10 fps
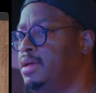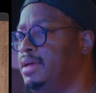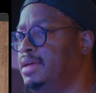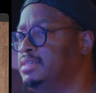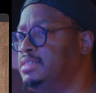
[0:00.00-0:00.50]

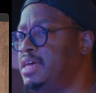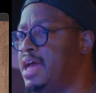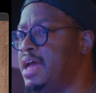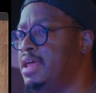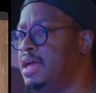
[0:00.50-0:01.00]
is
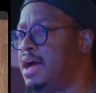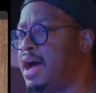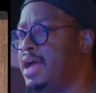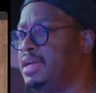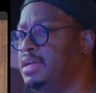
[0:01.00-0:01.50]
that
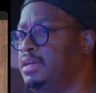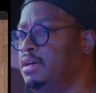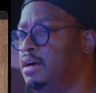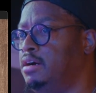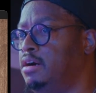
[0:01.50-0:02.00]
I can
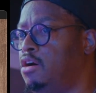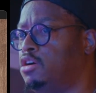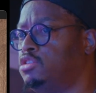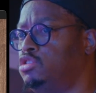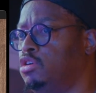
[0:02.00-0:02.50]

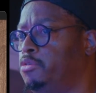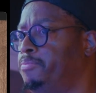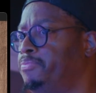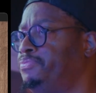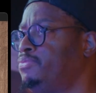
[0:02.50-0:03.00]
also
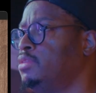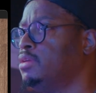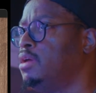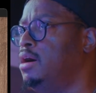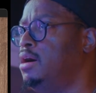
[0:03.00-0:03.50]

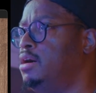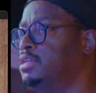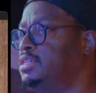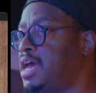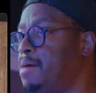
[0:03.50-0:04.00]

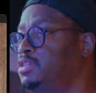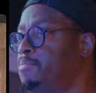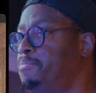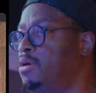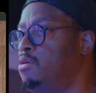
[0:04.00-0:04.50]
tap
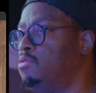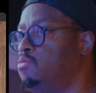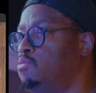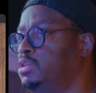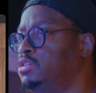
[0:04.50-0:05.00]
tempo,
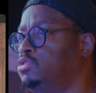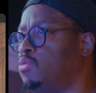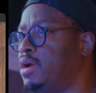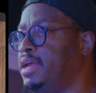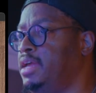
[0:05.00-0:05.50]
which is
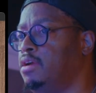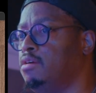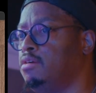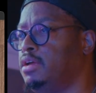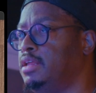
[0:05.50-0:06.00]
right here,
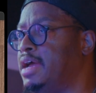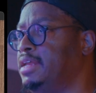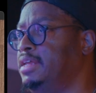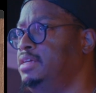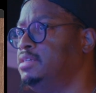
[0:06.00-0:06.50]
and I
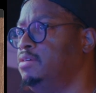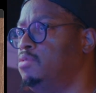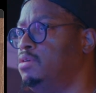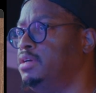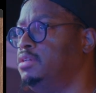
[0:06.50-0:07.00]
can easily
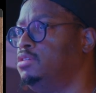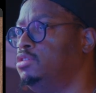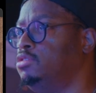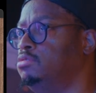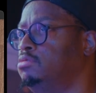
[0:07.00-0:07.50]
1,
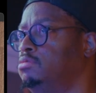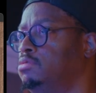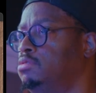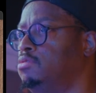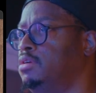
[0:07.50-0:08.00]
2,
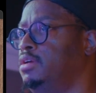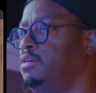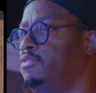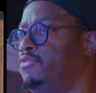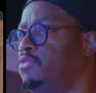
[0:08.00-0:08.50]
3,
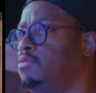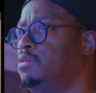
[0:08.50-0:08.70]
4.